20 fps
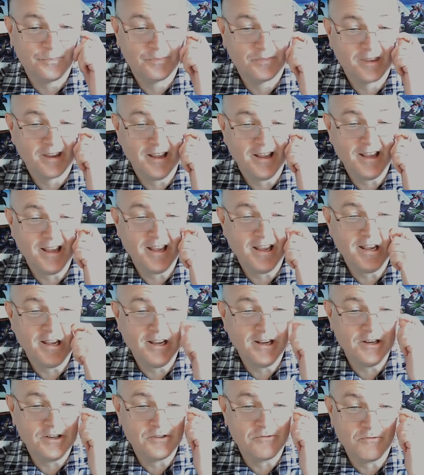
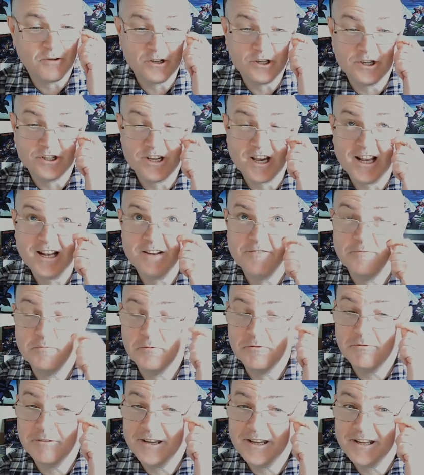is Roger Taylor from
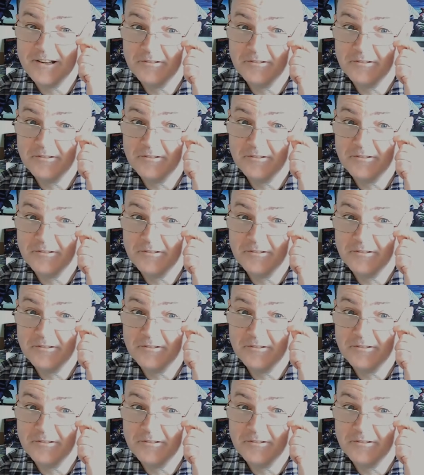Queen.